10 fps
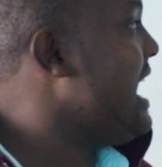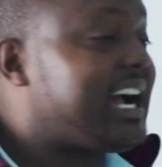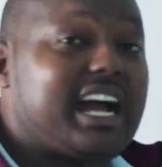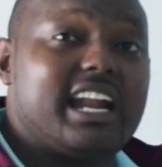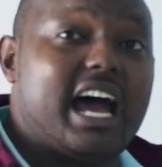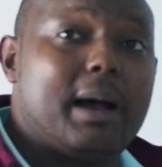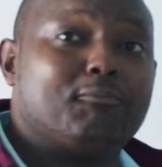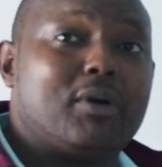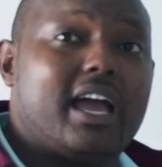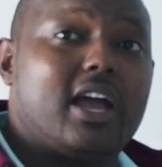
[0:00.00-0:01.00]

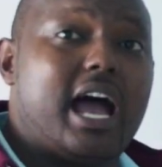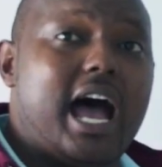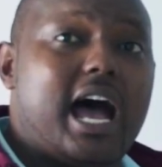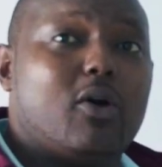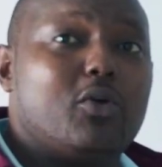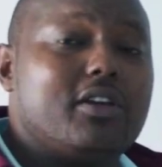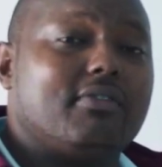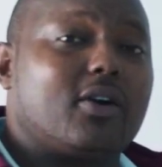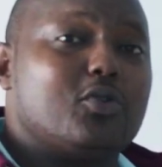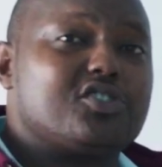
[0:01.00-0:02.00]
I will leave
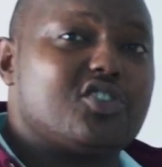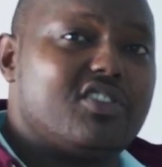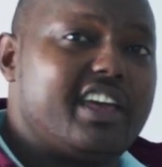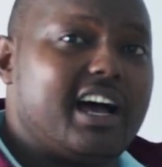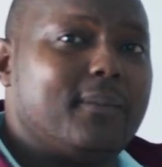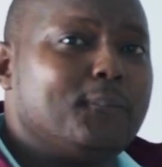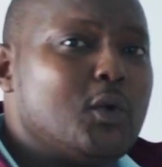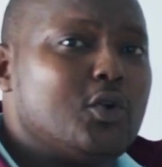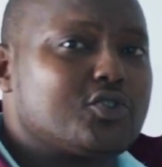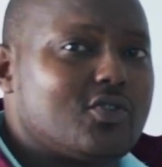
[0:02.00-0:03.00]
a question there
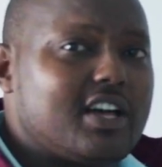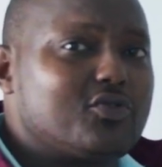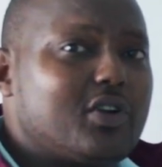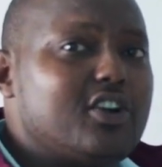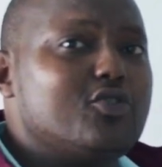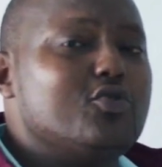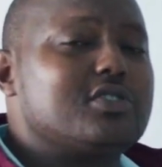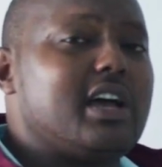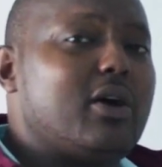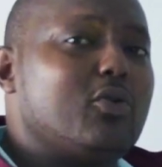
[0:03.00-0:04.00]
so that you can
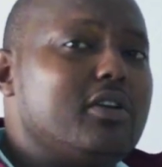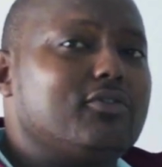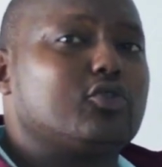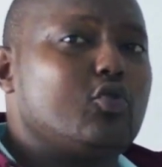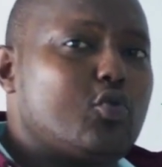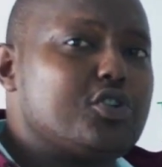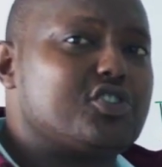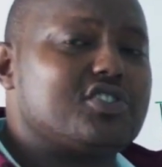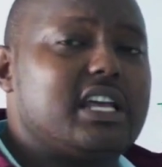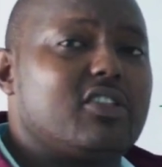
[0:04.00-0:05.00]
do. I will leave 2
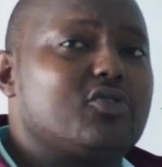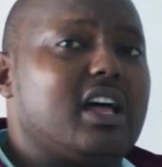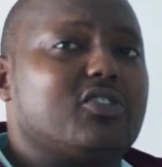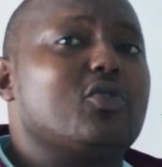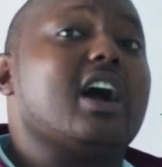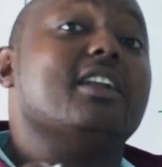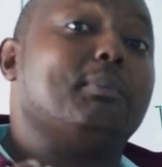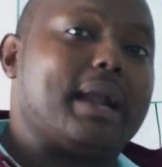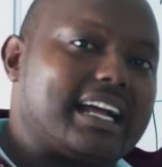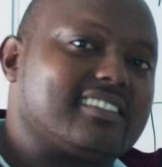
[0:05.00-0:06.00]
questions there so that you can
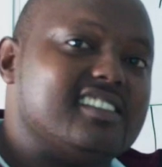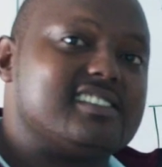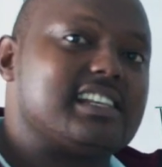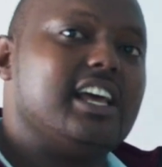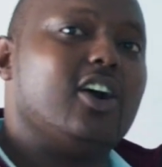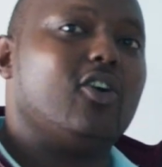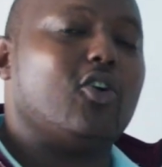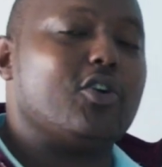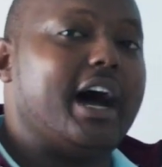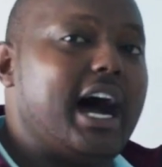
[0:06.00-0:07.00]
practice
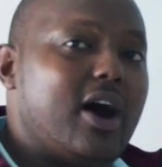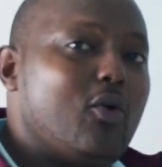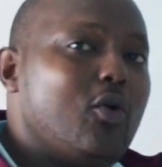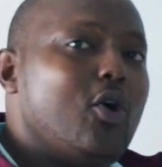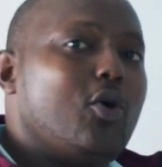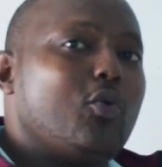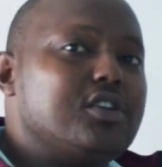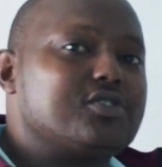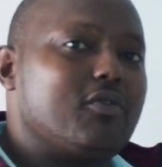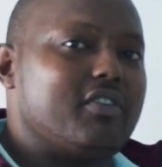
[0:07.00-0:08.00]
on how we
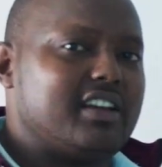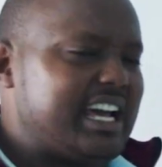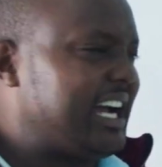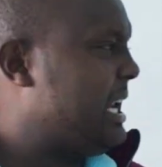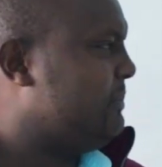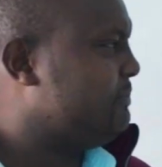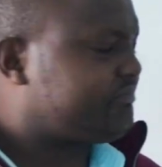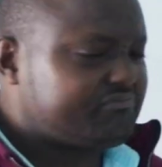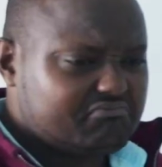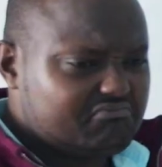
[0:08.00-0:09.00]
solve Venn diagram.
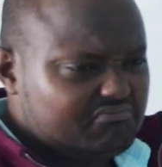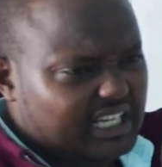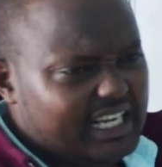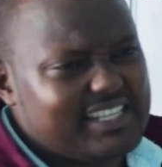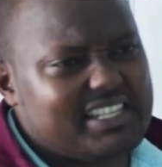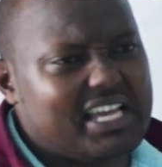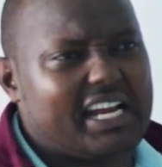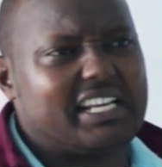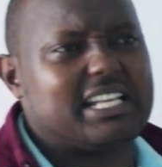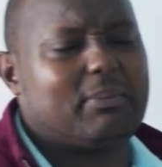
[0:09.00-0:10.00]
Let's take
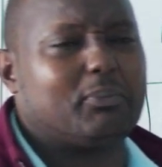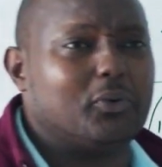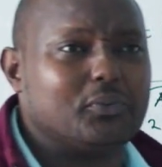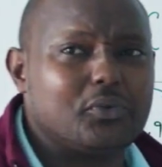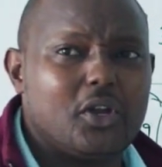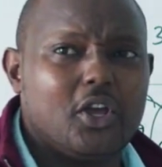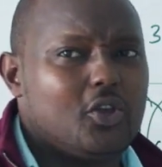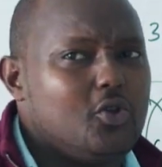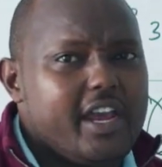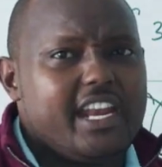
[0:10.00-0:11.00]
an example.
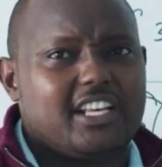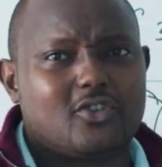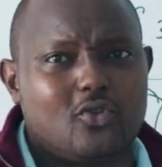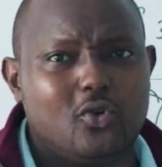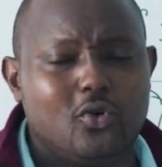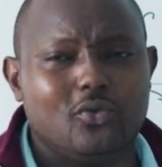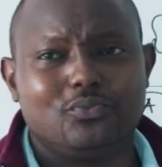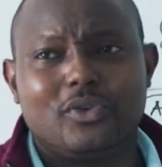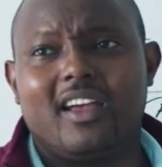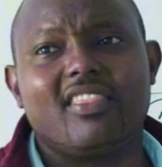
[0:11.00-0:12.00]
You are in a
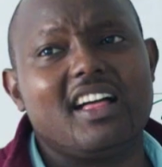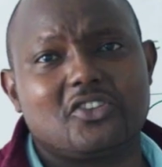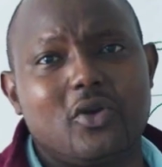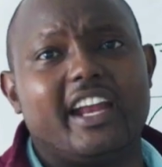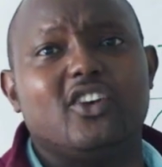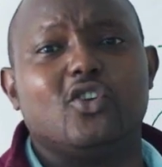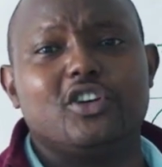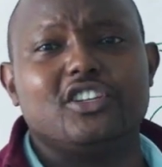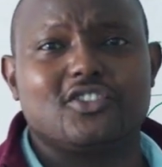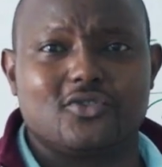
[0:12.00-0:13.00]
school that you are
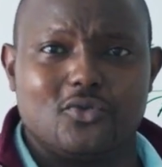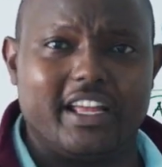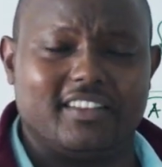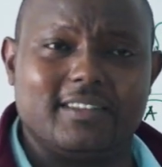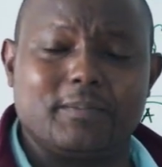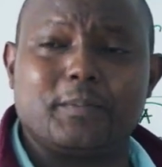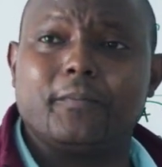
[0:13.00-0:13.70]
enrolling students.